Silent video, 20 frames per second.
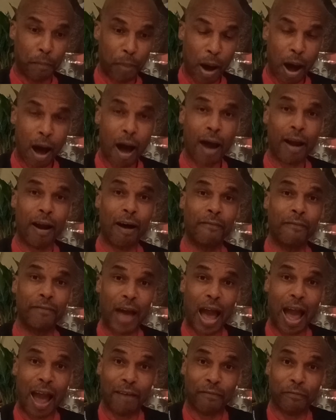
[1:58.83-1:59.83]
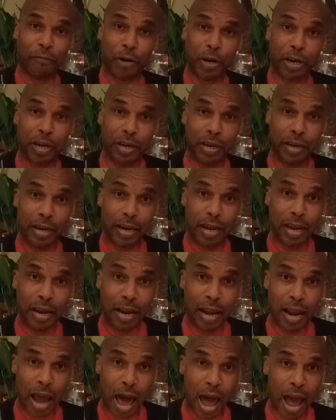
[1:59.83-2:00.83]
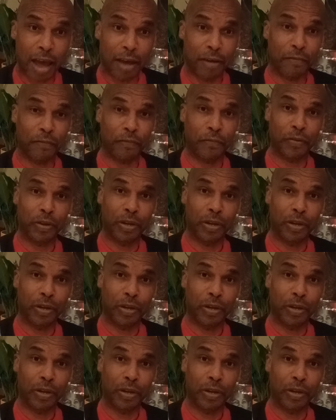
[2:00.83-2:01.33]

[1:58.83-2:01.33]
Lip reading: part of African life